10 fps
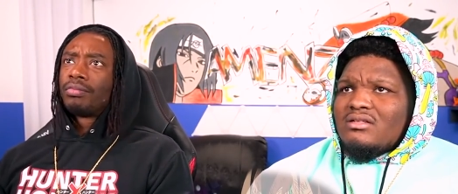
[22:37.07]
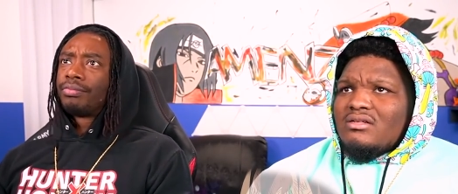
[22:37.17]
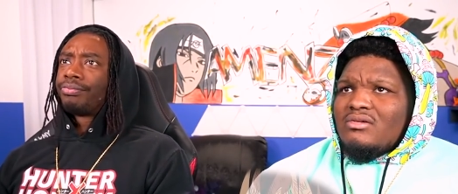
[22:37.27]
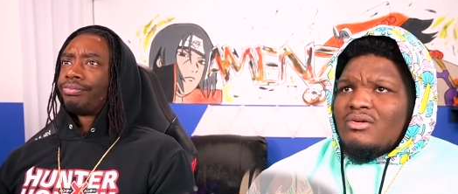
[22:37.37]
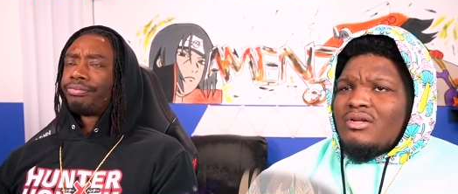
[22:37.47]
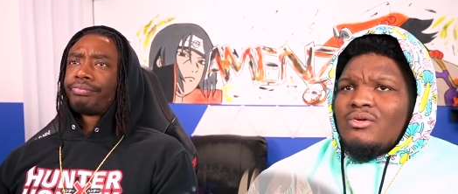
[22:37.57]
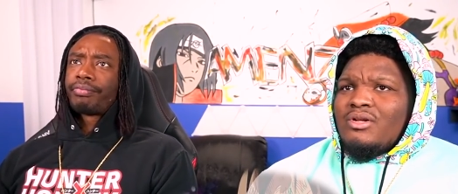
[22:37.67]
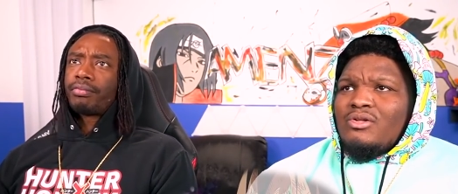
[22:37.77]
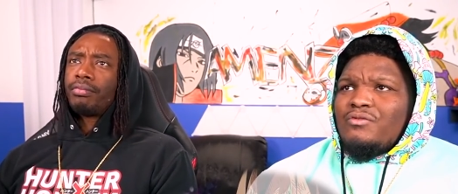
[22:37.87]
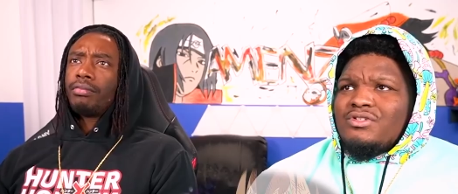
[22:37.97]
Speaker 1: Or did, or
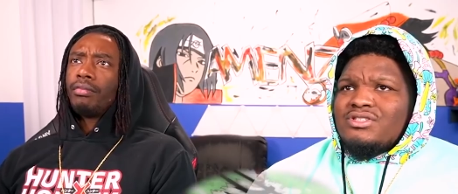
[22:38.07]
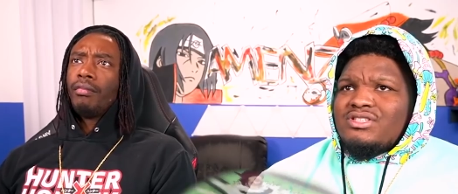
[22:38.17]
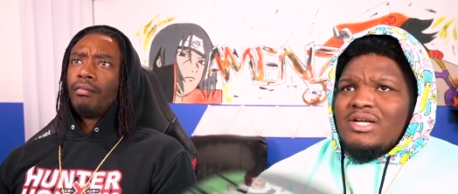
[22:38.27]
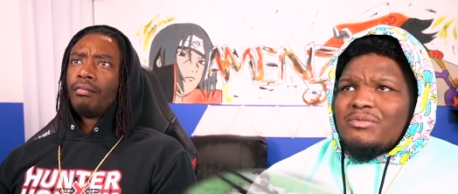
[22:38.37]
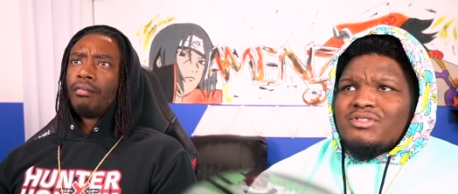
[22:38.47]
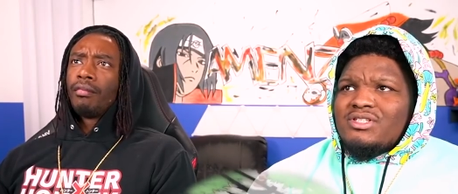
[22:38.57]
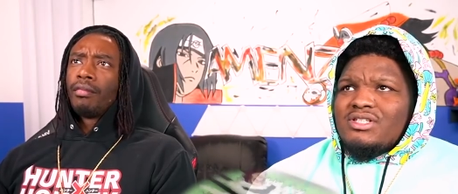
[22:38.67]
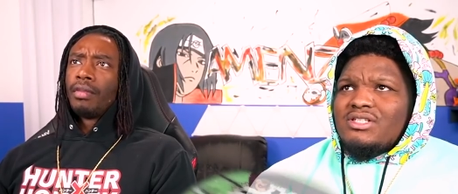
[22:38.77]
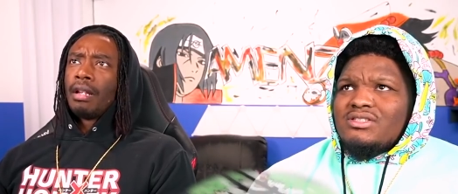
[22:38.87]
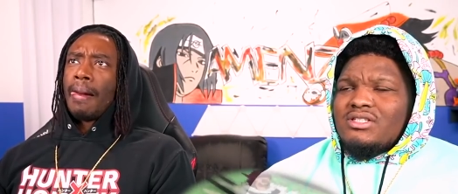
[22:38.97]
did Luffy just tap into
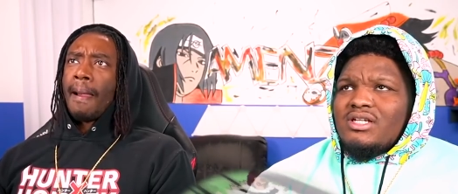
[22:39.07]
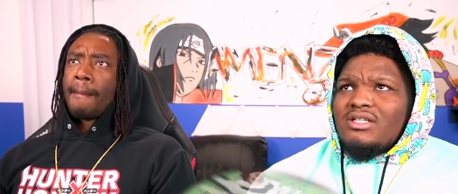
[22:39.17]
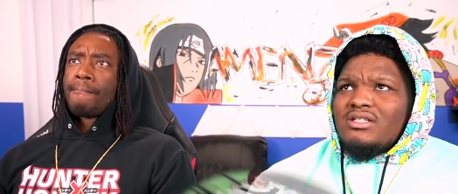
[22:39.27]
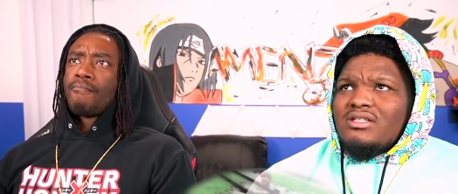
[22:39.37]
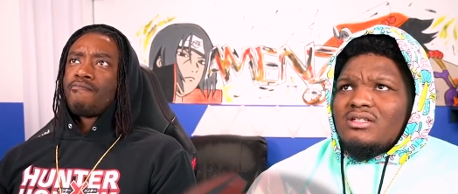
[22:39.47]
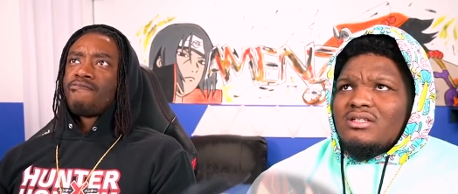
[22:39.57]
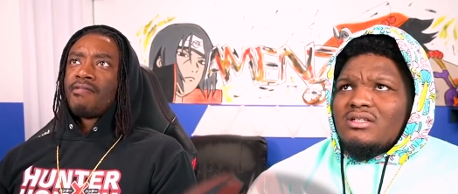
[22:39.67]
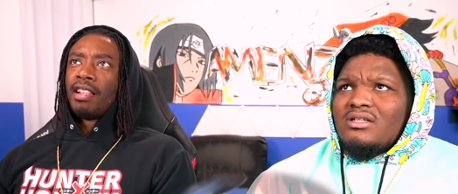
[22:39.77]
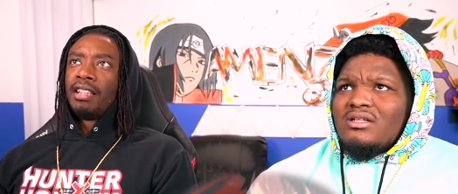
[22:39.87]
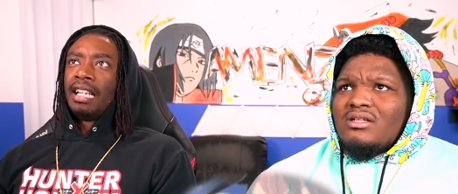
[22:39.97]
his? Like,
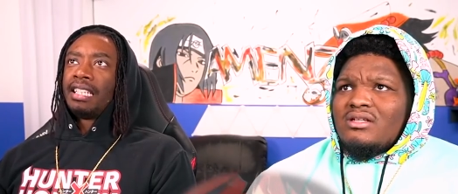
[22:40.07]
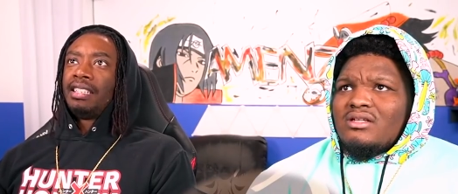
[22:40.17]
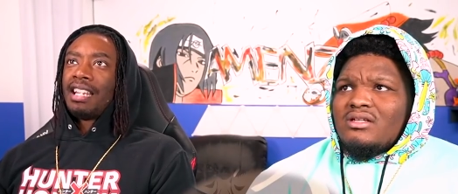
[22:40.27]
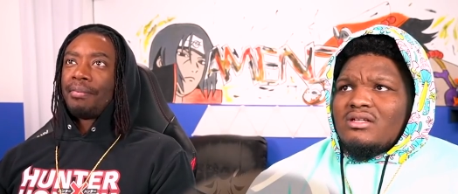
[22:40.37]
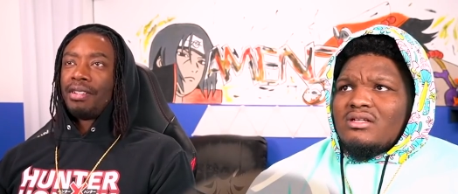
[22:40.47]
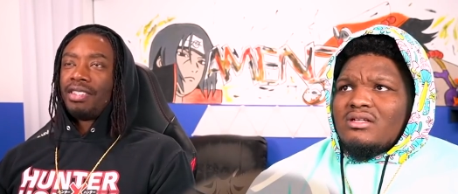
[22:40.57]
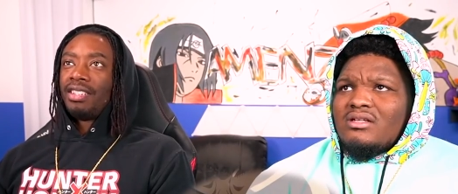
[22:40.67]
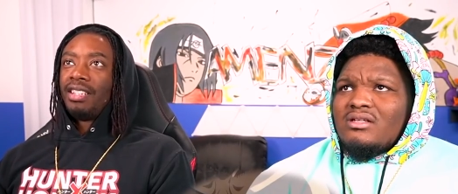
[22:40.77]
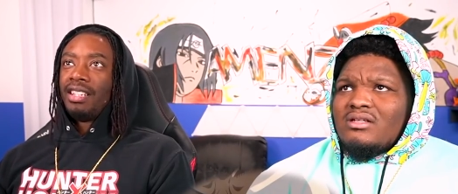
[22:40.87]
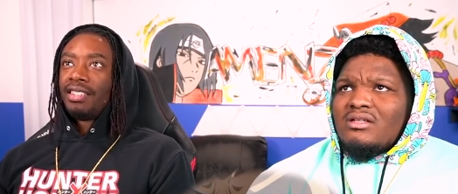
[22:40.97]
like
Speaker 2: he tapped into
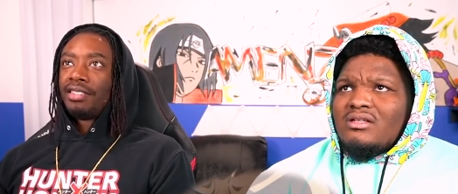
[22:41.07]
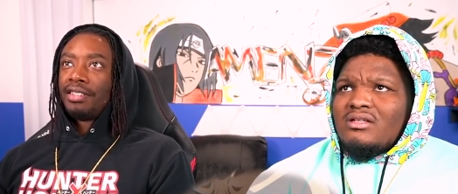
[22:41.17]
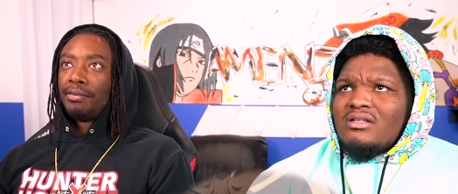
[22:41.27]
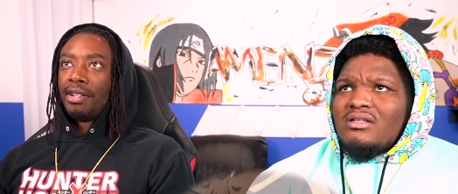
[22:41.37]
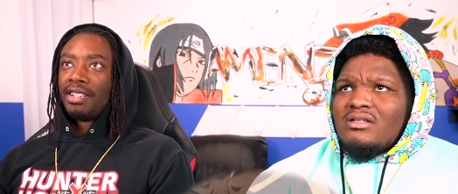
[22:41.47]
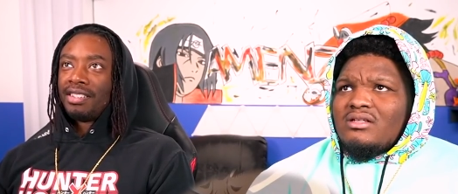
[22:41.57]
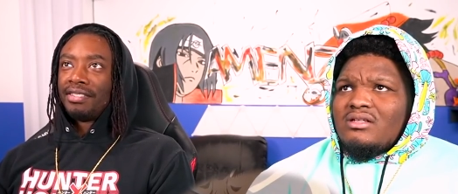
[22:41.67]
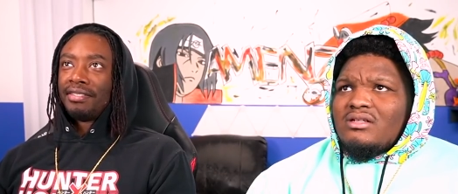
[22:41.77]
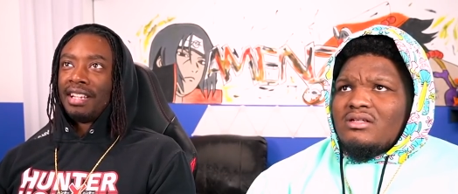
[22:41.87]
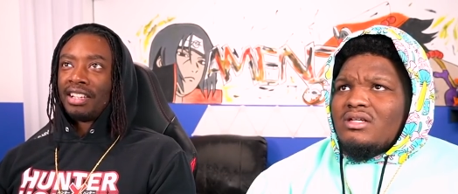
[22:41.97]
his, it seemed like.
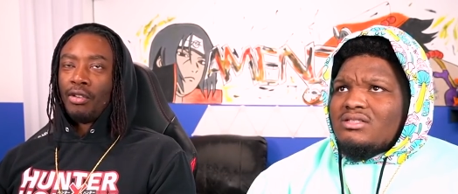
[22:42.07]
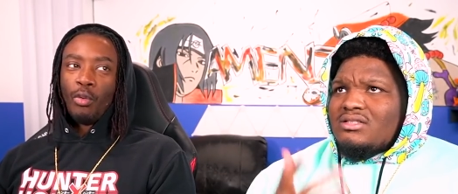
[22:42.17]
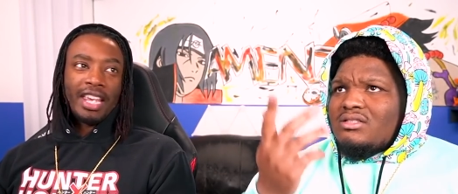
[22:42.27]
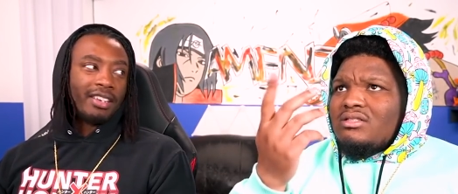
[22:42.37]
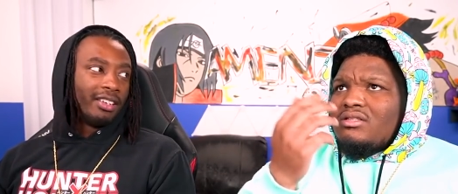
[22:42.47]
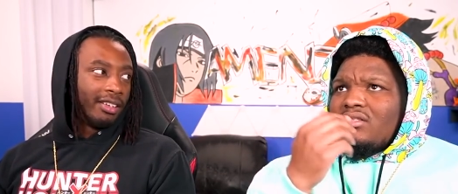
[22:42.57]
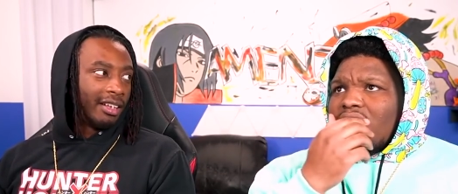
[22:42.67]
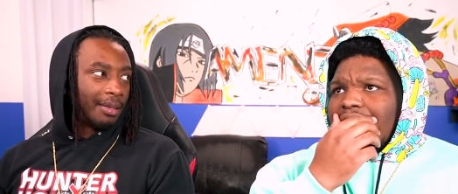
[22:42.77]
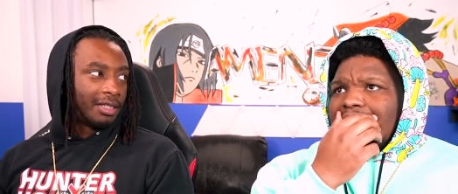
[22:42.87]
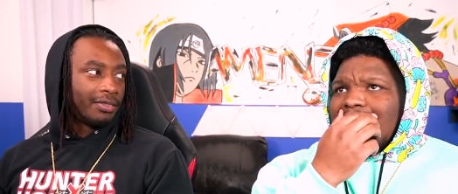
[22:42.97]
Like awakening
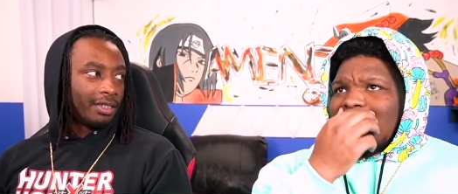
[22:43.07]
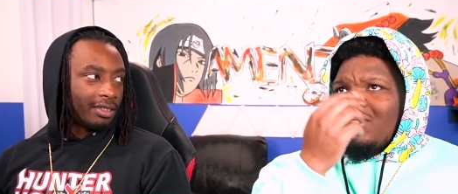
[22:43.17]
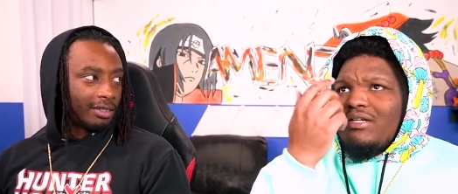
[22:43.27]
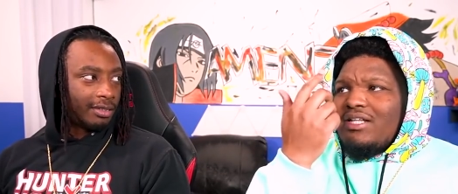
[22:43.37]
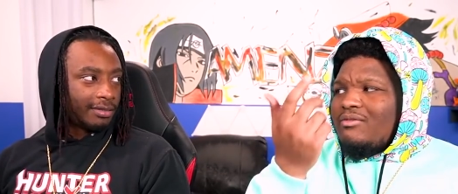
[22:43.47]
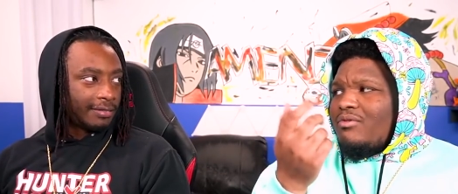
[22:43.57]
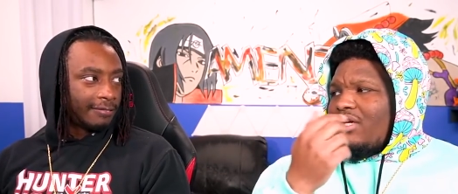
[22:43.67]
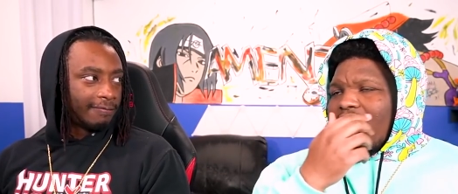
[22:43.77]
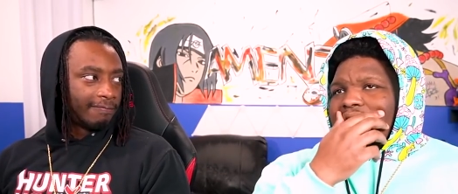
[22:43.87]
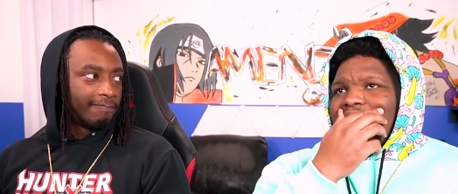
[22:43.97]
observation.
Speaker 1: Because you don't got the red
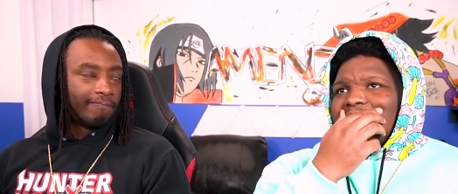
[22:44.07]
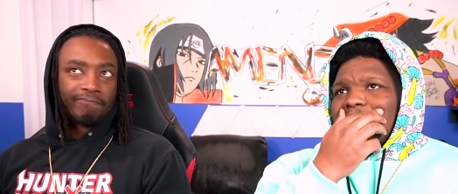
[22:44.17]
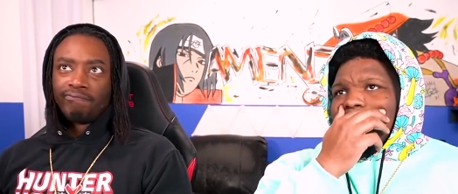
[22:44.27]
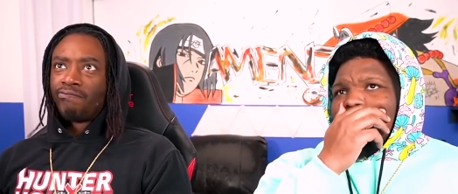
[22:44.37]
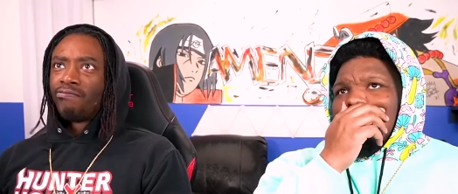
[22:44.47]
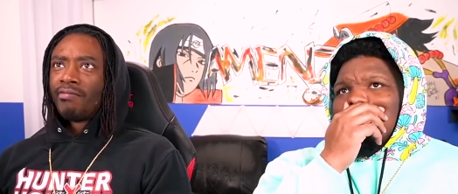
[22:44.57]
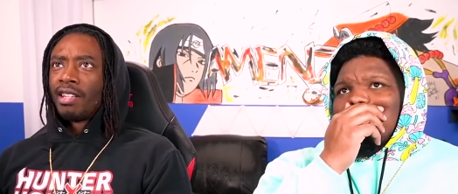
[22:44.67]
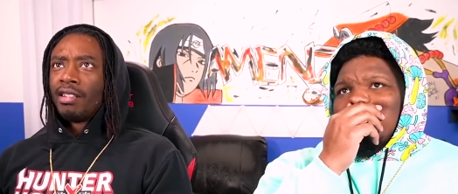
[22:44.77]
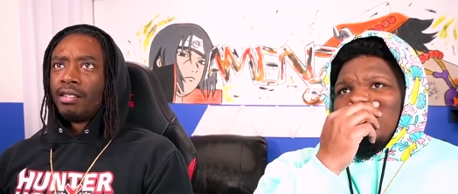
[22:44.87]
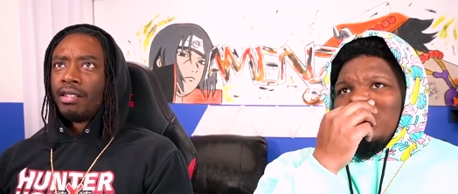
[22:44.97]
eye.
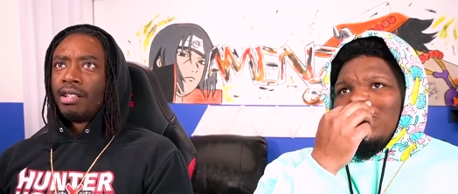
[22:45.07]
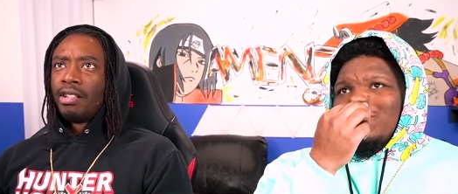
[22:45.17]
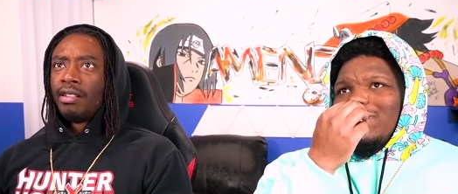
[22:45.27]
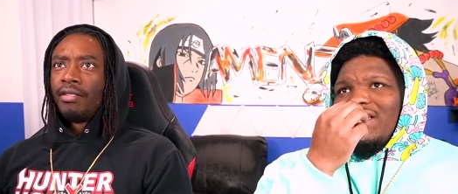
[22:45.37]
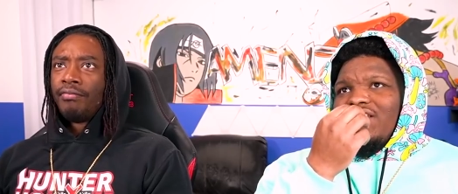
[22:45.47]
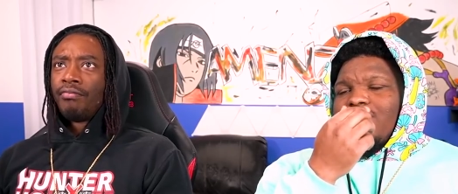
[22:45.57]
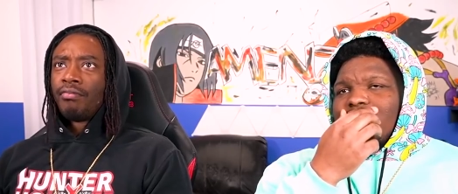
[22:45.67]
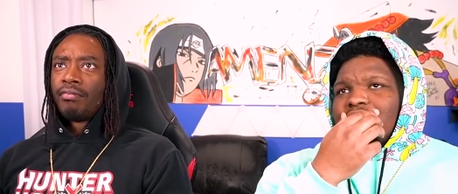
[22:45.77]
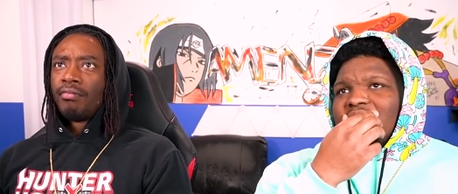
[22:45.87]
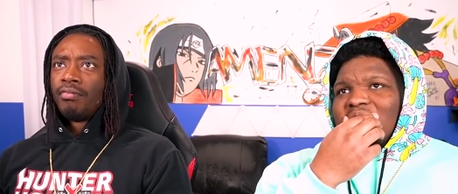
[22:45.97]
You know what I'm saying? He's using it.